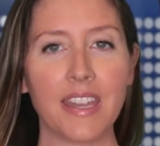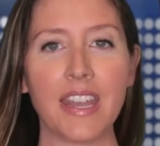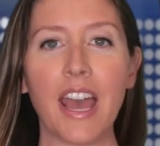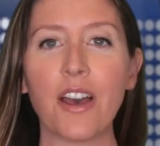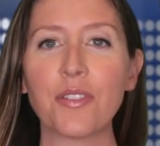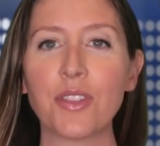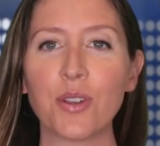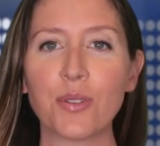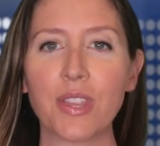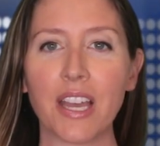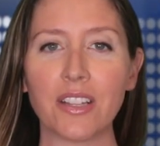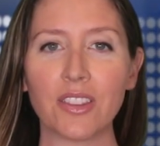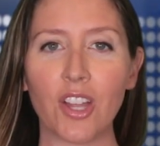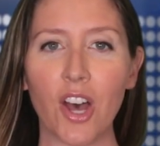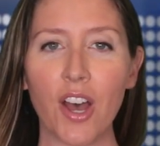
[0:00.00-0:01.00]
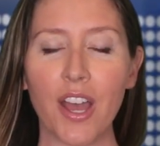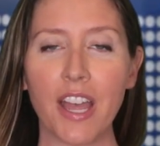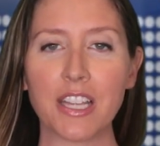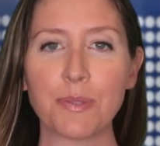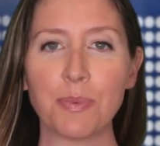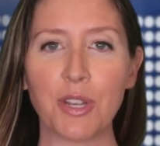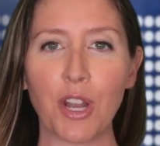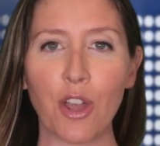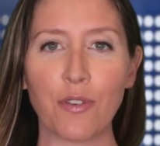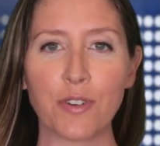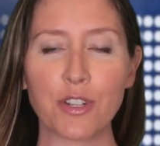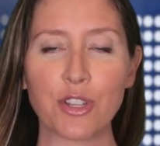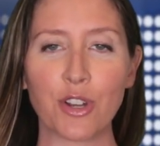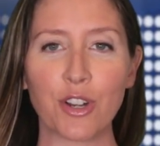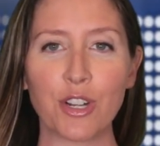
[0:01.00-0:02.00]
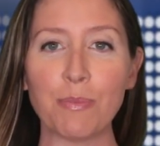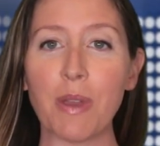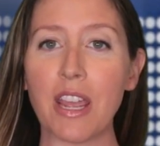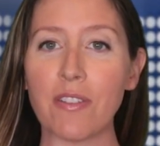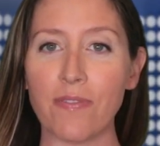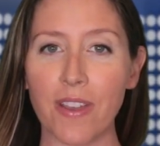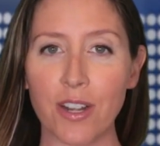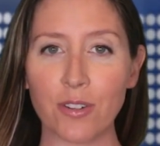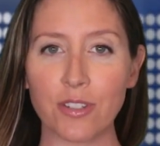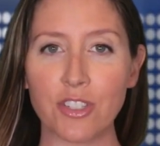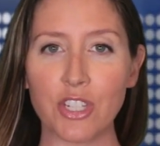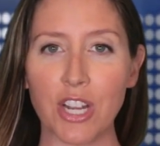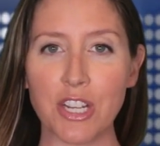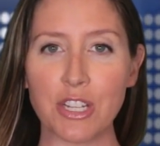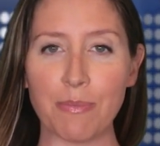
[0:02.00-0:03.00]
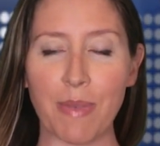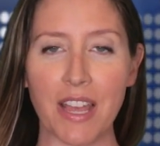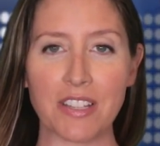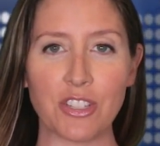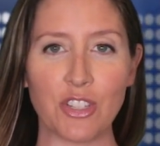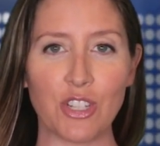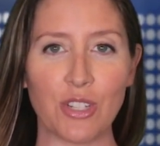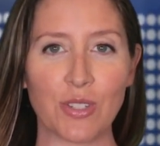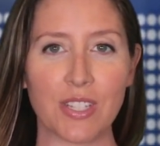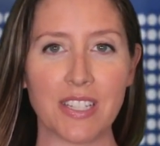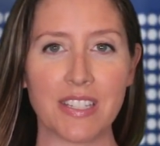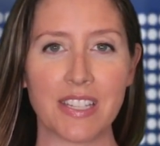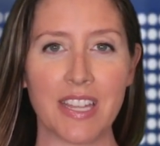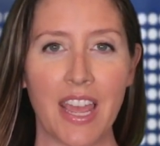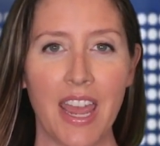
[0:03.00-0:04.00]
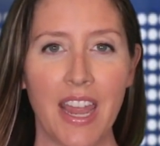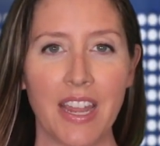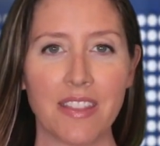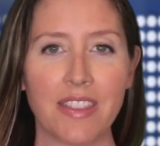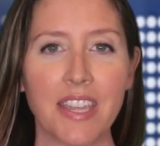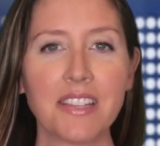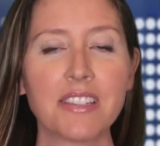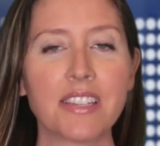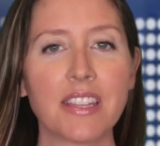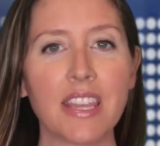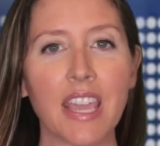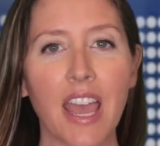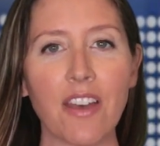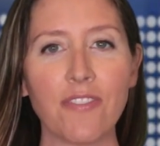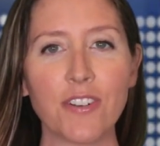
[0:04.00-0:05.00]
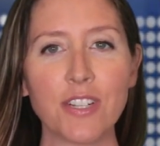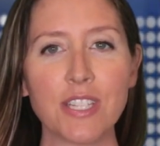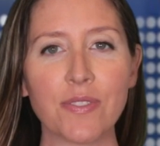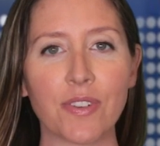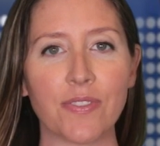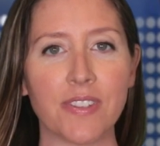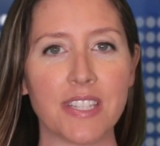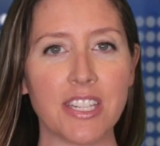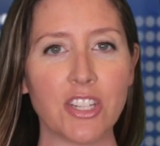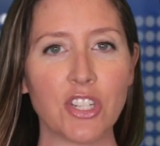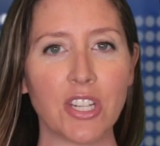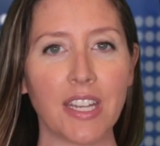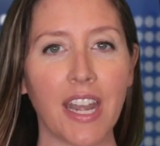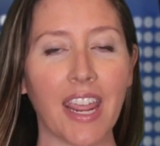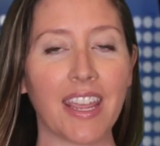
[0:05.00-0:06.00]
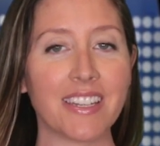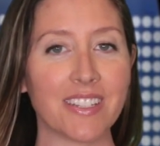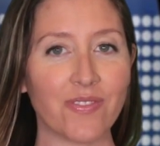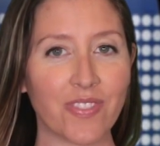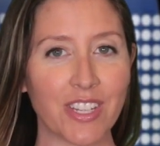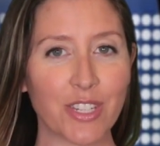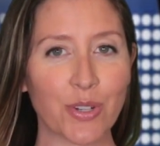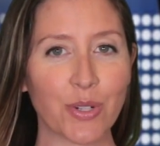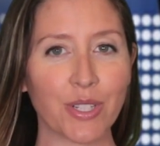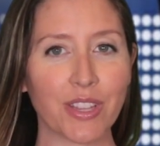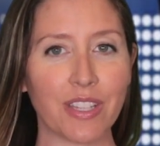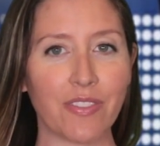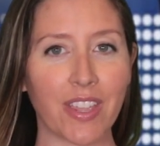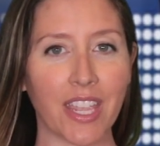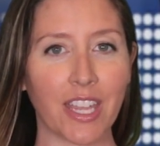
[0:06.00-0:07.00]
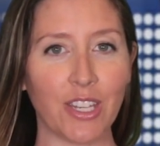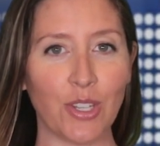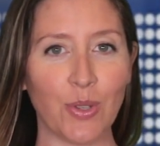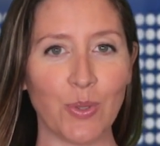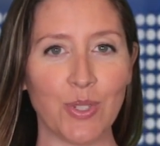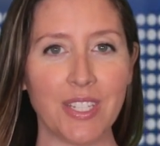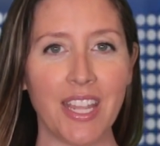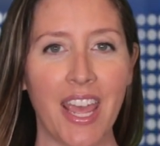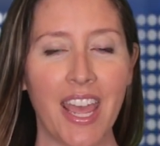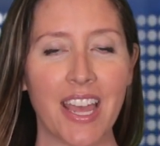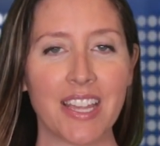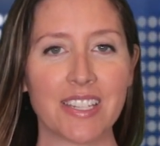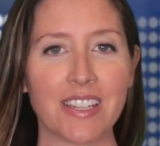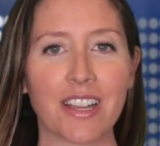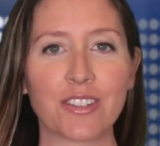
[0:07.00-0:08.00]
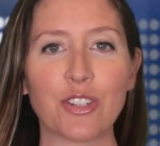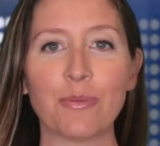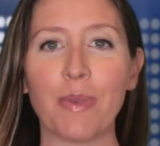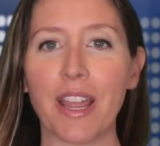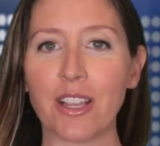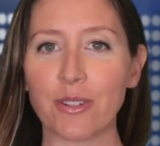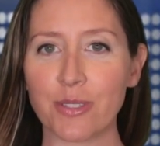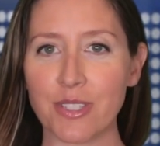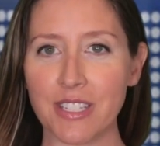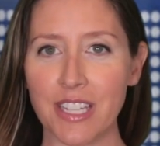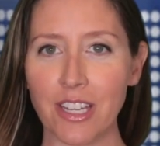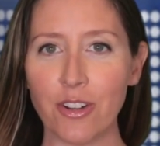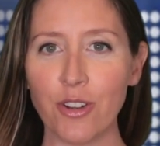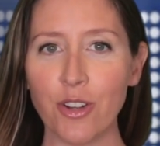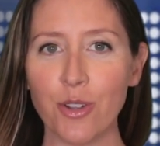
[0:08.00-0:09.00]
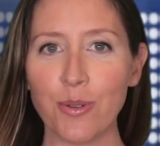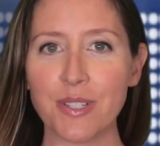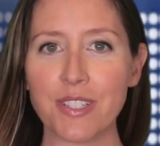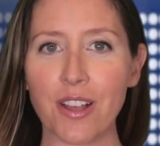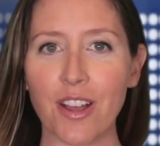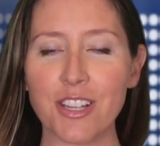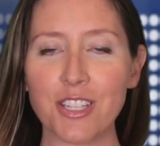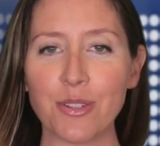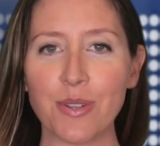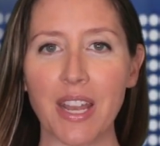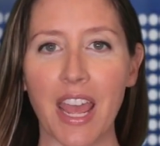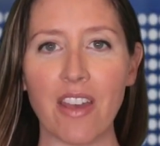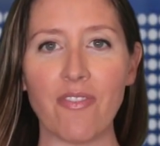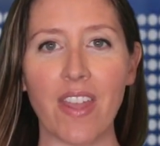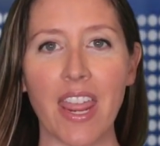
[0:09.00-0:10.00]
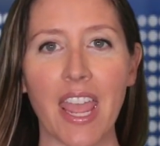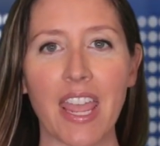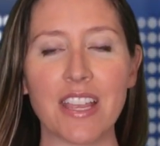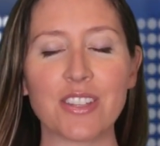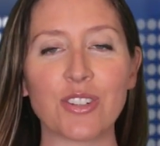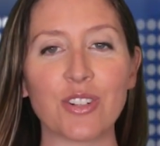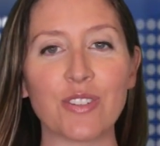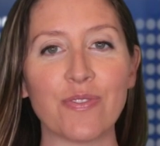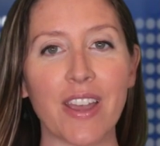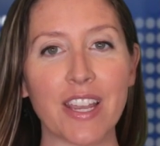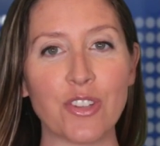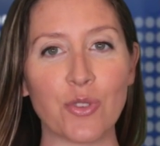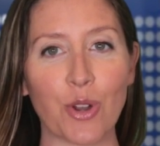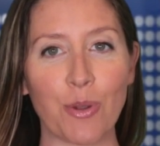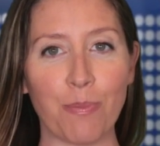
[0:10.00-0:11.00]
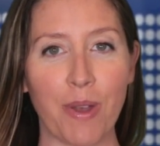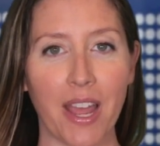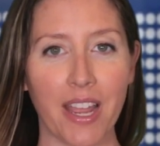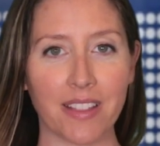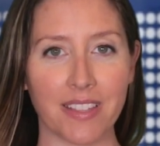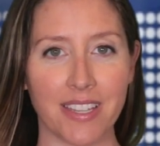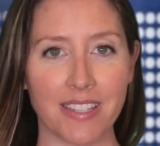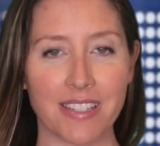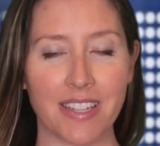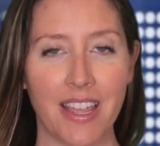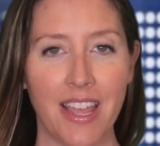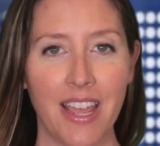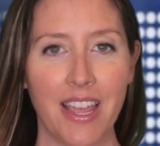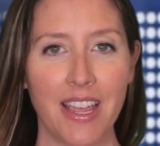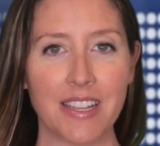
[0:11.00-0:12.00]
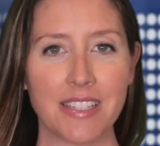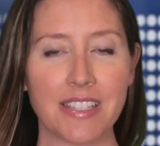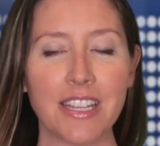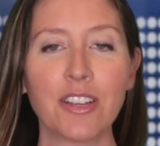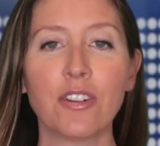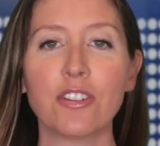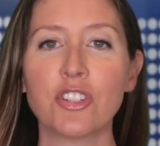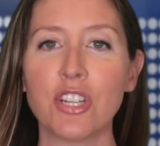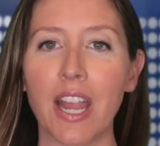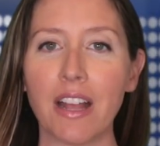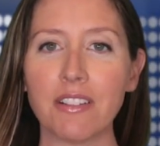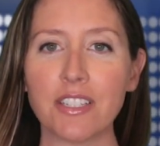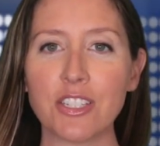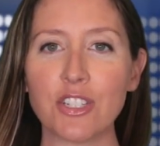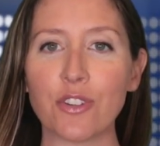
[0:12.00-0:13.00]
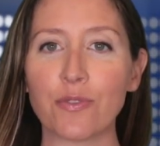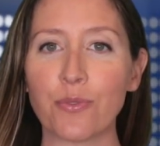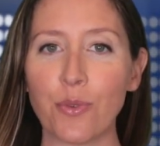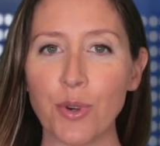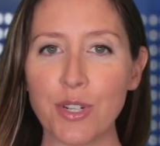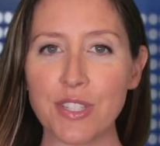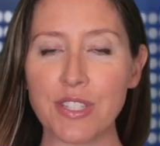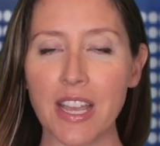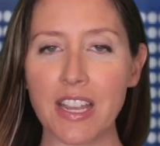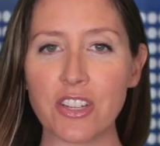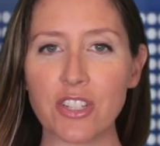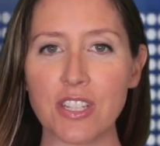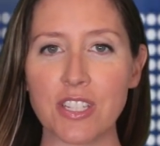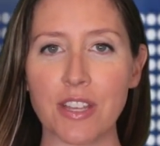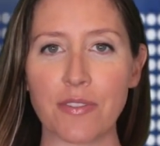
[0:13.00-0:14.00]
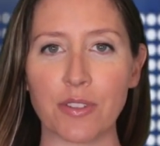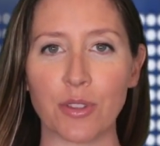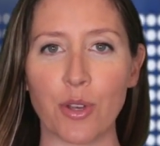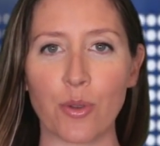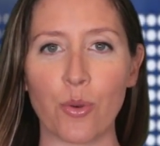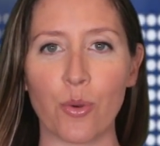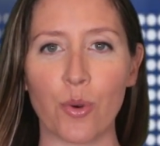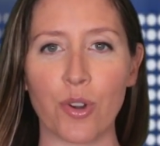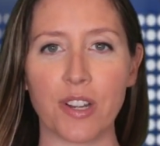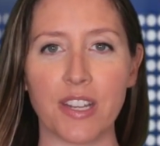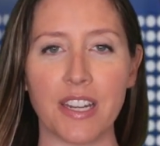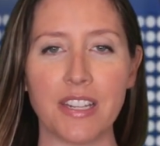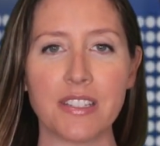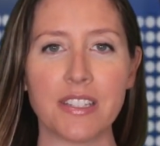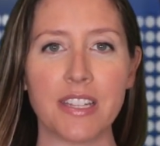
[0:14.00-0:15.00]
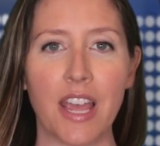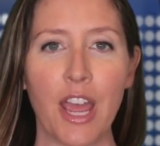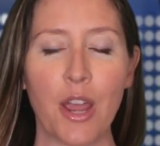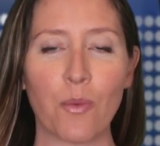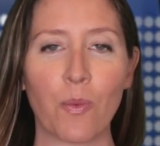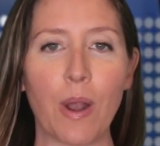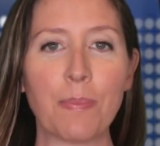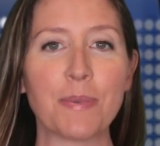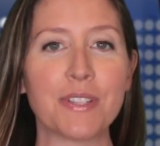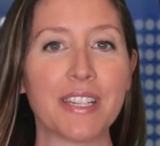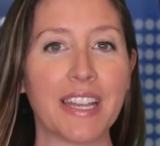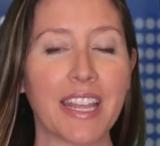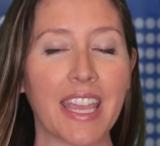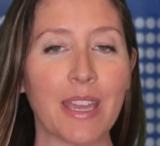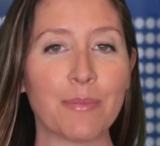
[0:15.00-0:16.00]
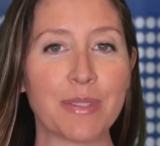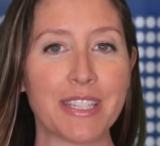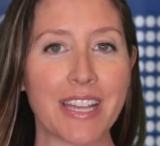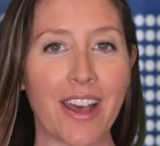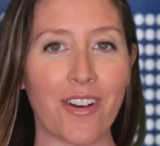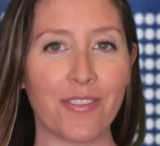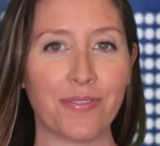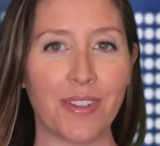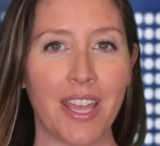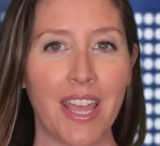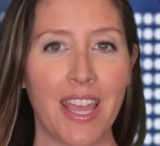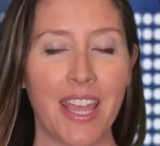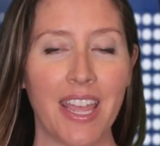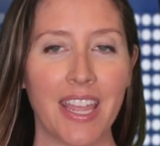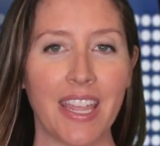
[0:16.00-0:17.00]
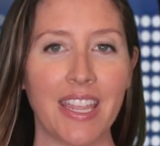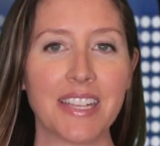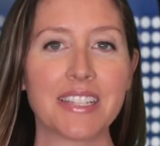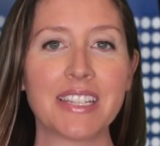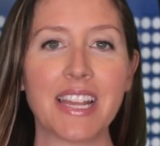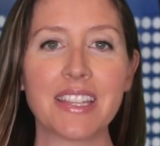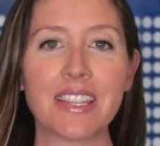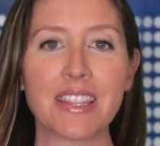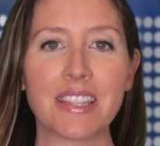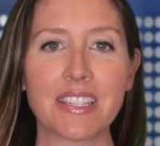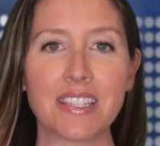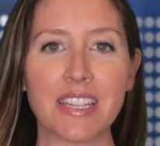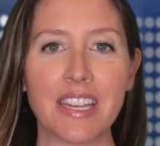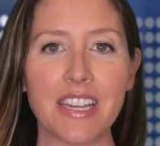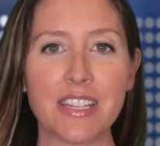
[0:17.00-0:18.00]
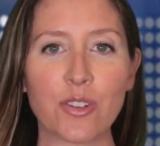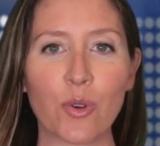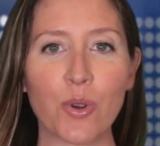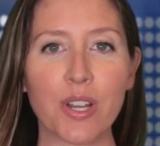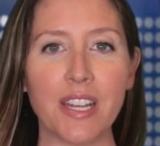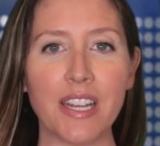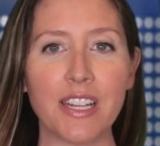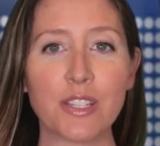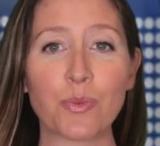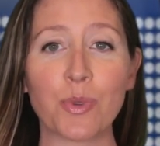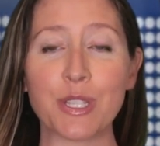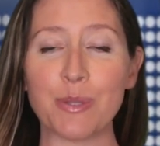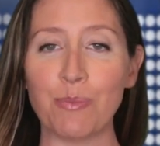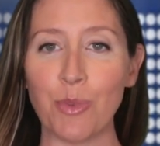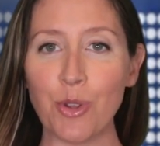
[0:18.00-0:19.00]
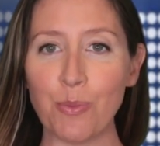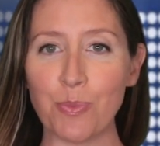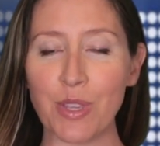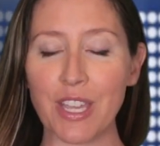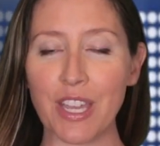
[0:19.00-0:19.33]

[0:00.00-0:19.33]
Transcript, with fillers: Now, though, that law has been overturned by a federal judge in Massachusetts, thanks to the efforts of a physician and inventor living in Newton, Doctor Michael Singer, who is also an F A A certified drone pilot. Singer challenged four sections of the local ordinance, representing himself. He said that the city's ordinance was moot